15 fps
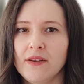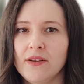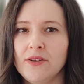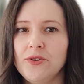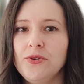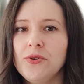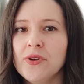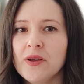
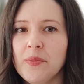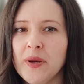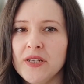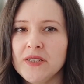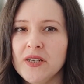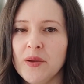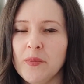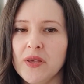During
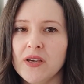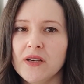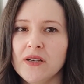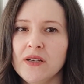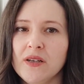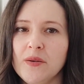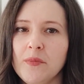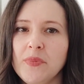pandemic,
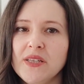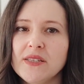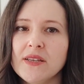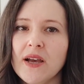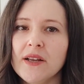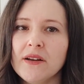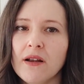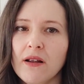
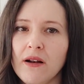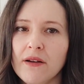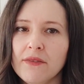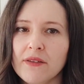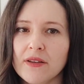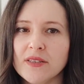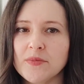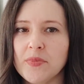beside health
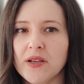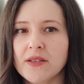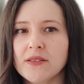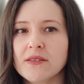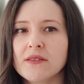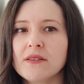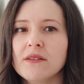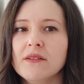
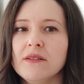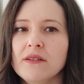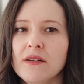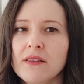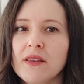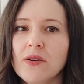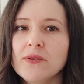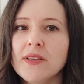aspects,
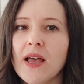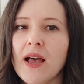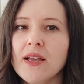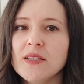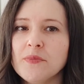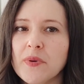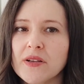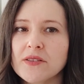those
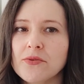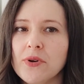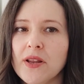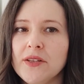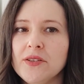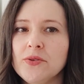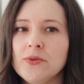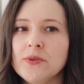aspects
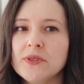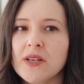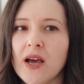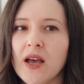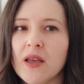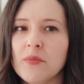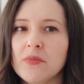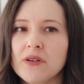related to
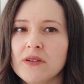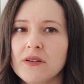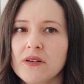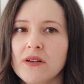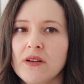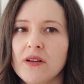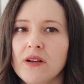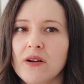time
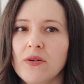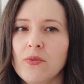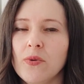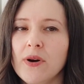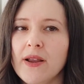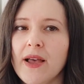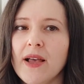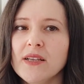were
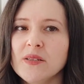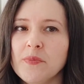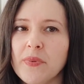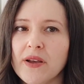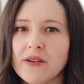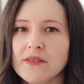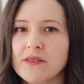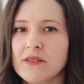
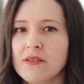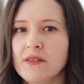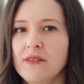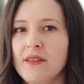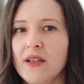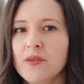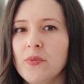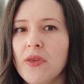aspects
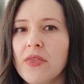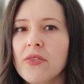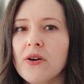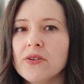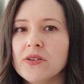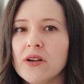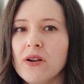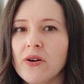that we
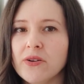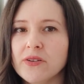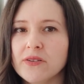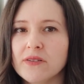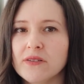thought a lot.